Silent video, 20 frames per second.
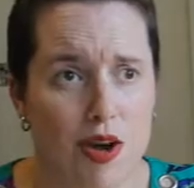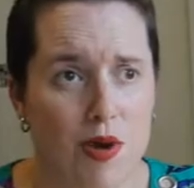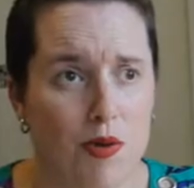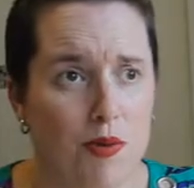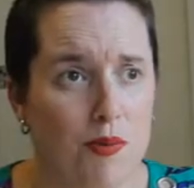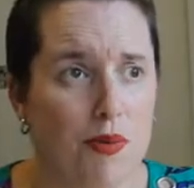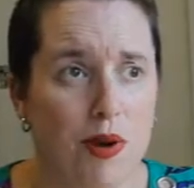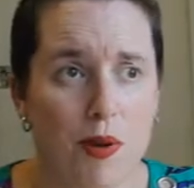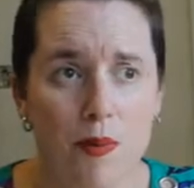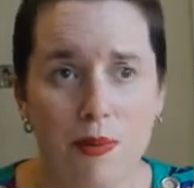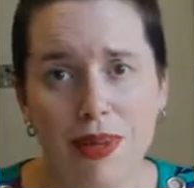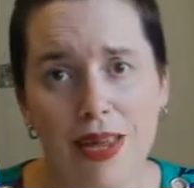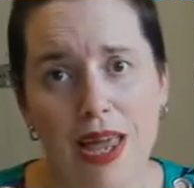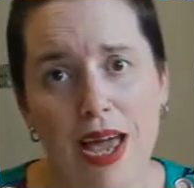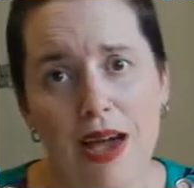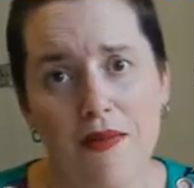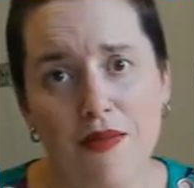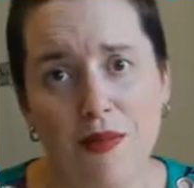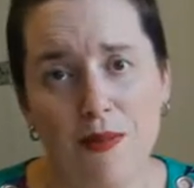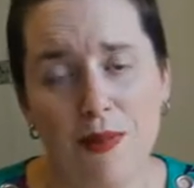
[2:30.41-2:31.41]
I would probably
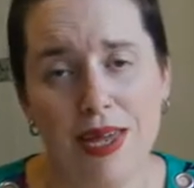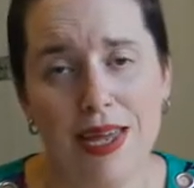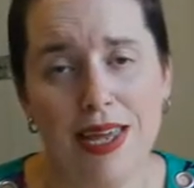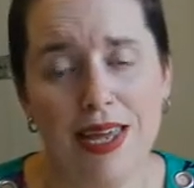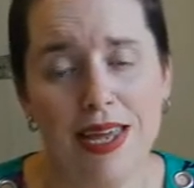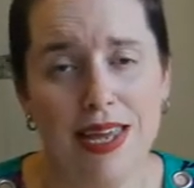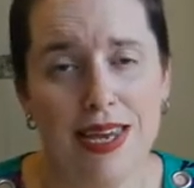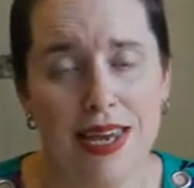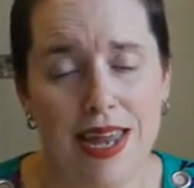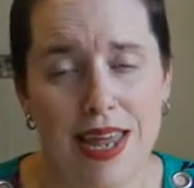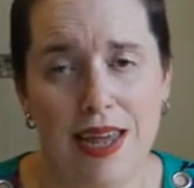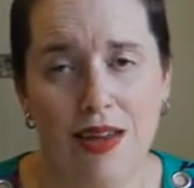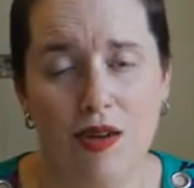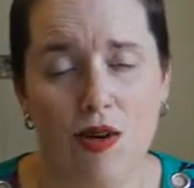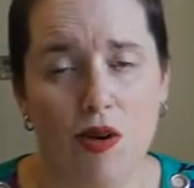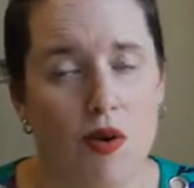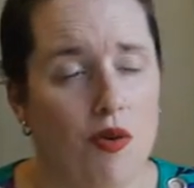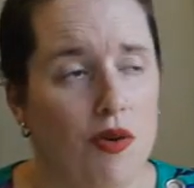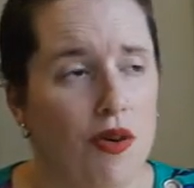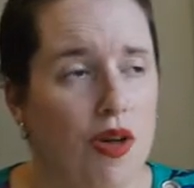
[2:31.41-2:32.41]
have to be in
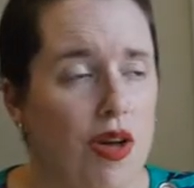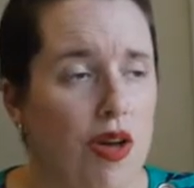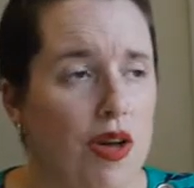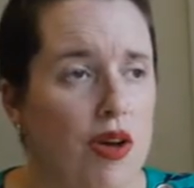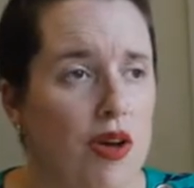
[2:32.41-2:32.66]
aircon